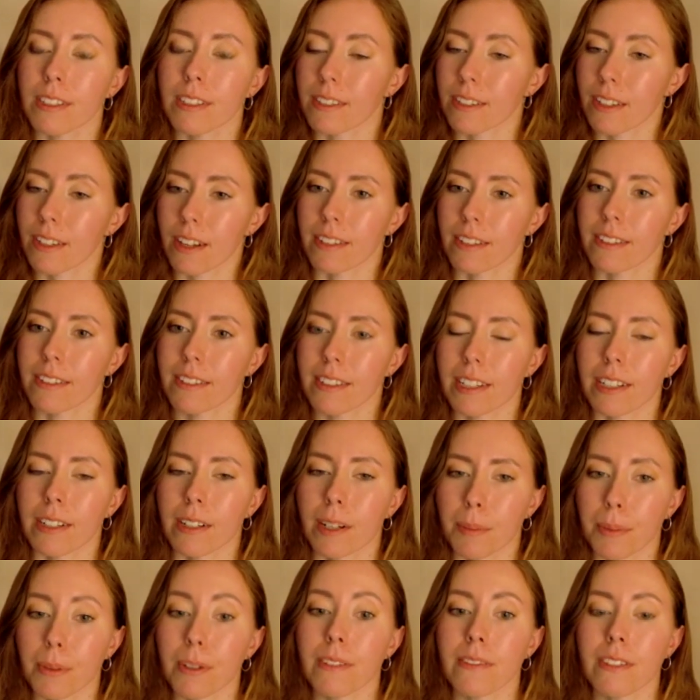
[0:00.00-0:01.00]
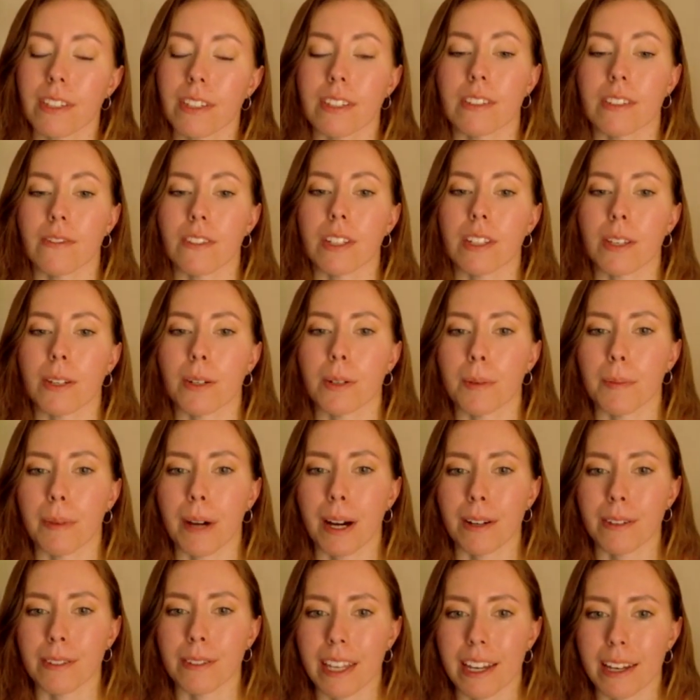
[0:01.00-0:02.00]
discussed in our previous video
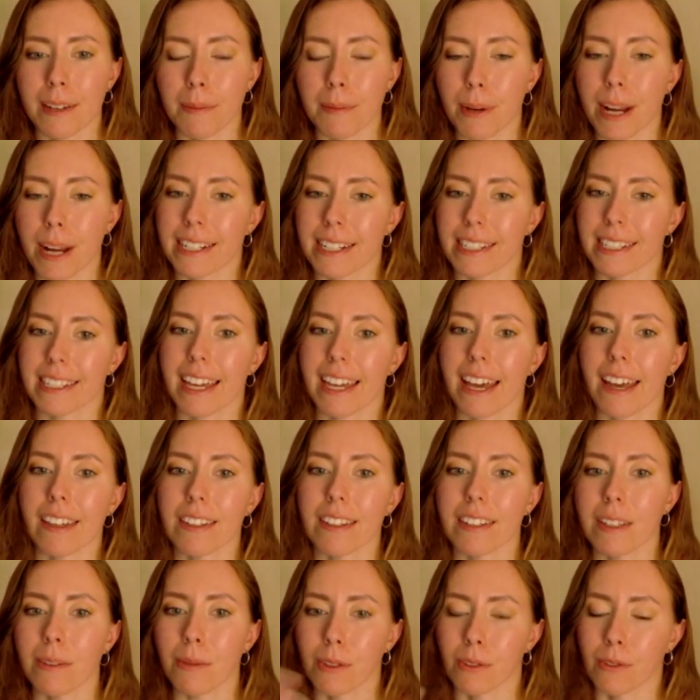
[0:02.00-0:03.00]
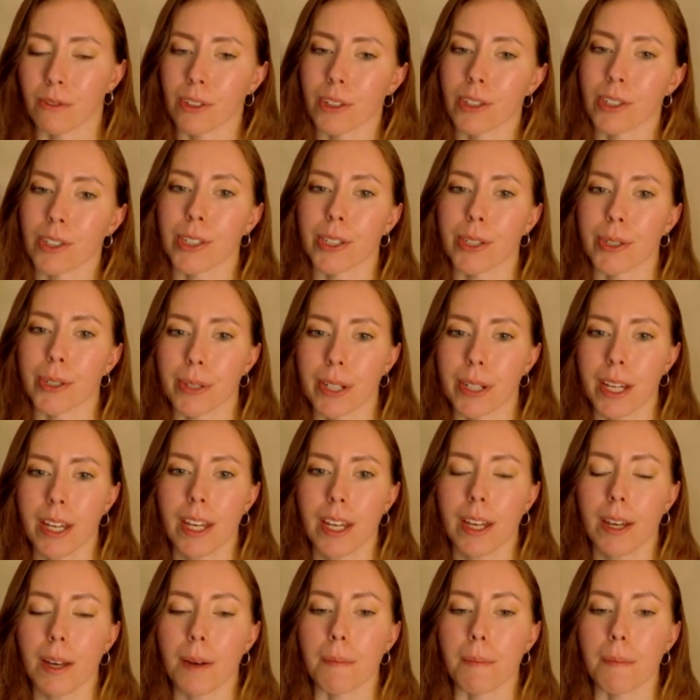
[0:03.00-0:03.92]
about that practicality with Virgo,